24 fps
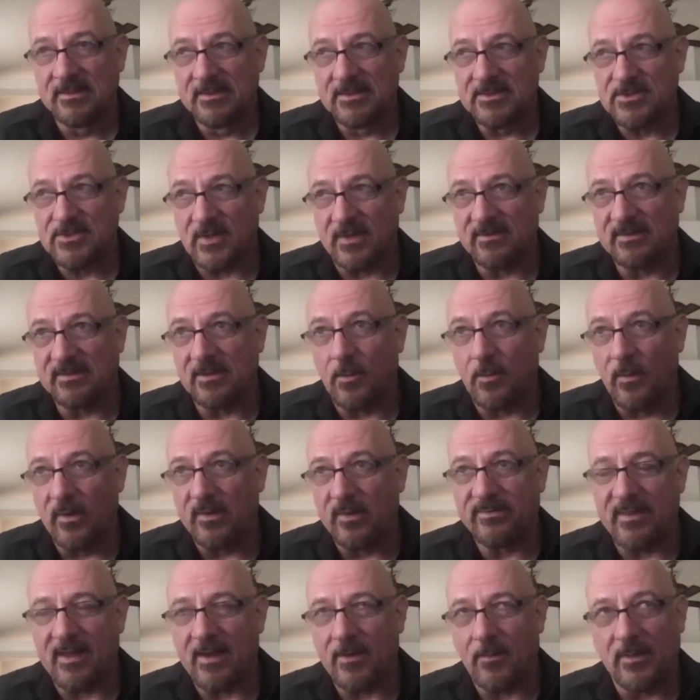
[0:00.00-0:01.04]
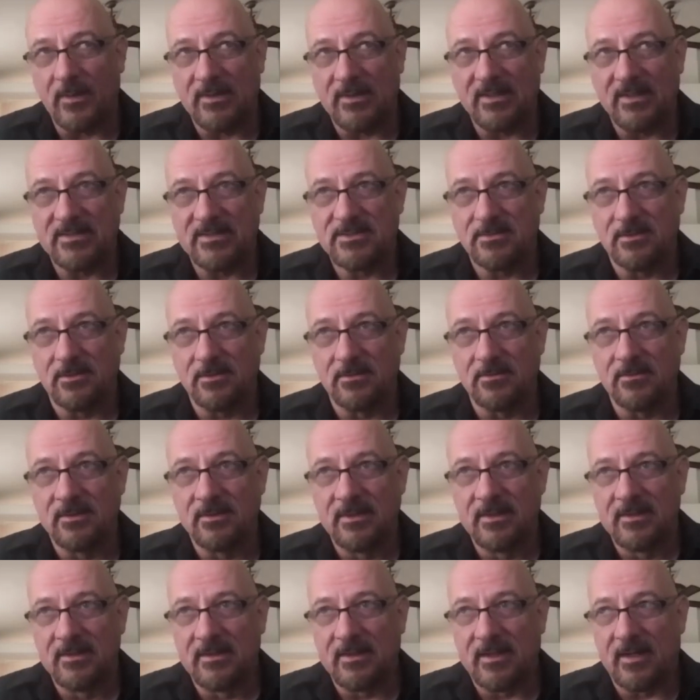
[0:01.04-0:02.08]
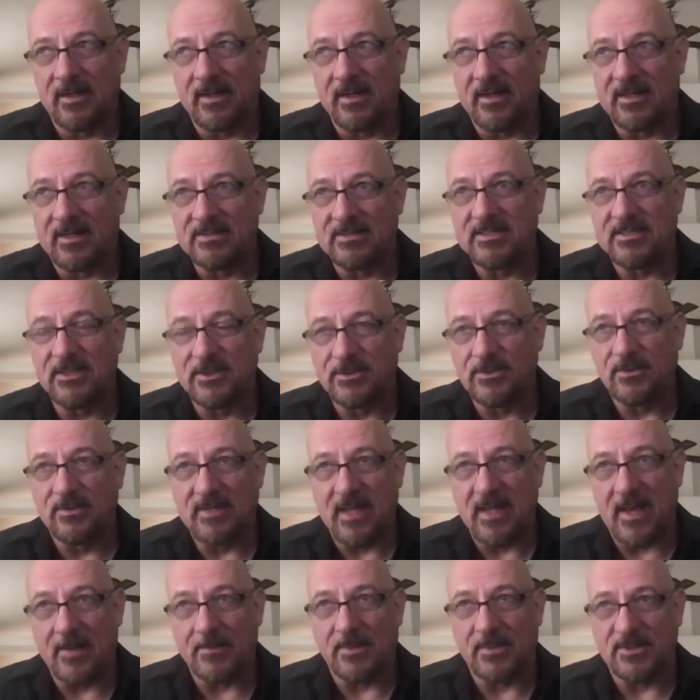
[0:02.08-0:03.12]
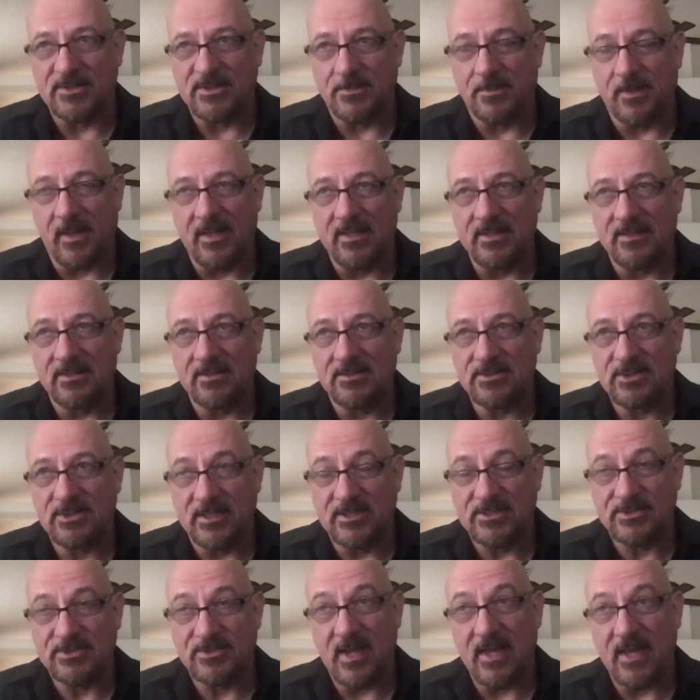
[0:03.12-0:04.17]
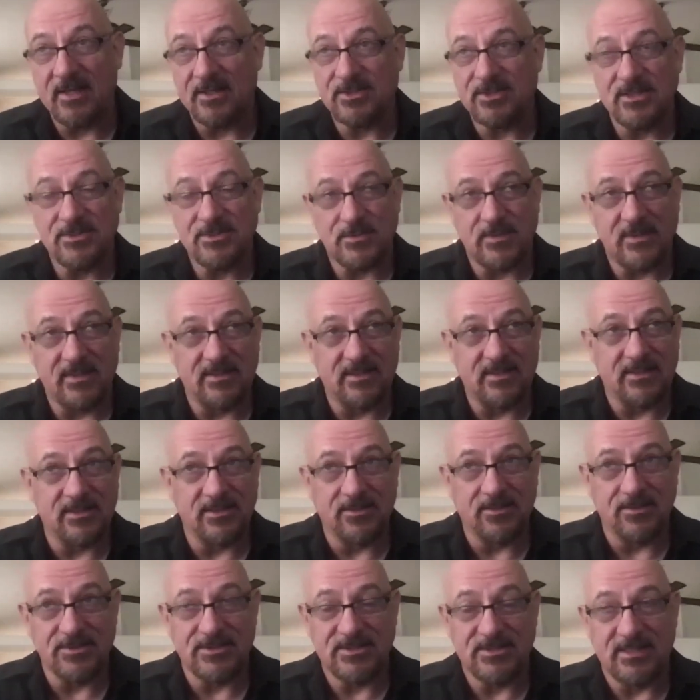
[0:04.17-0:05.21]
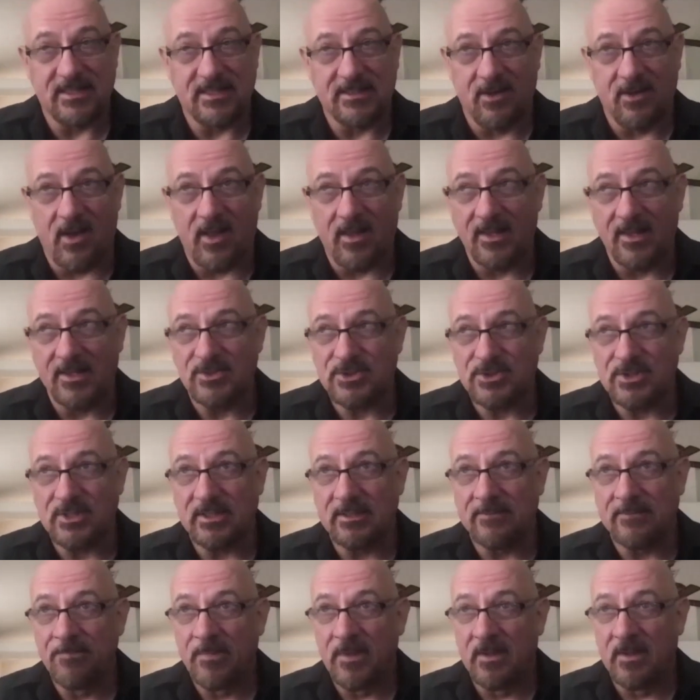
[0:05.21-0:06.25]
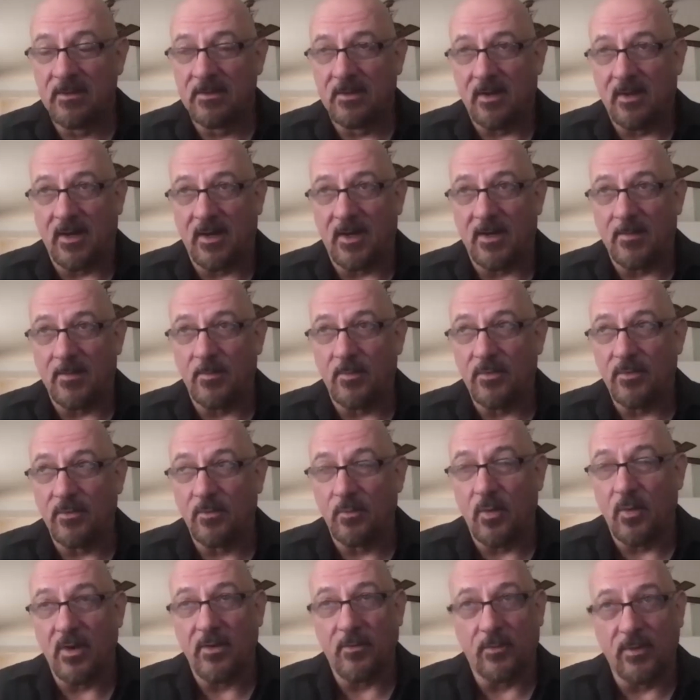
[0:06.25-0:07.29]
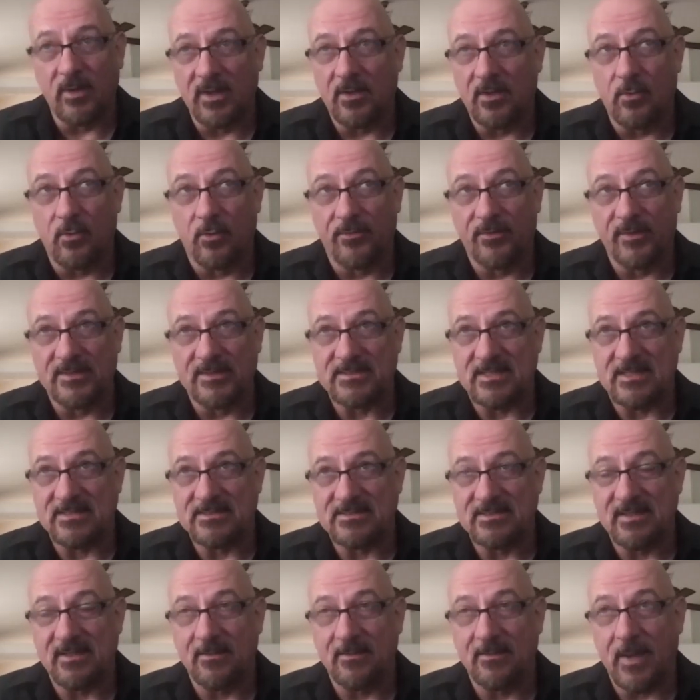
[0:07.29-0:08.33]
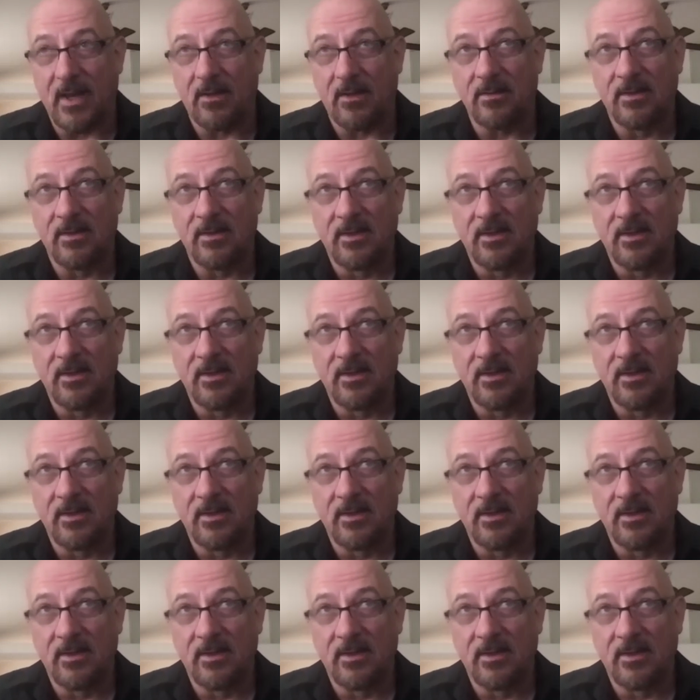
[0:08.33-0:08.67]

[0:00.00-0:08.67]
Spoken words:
So I think with that, we need to continue to adapt our supply chain strategies. We need to use technology. One of the really cool things I see about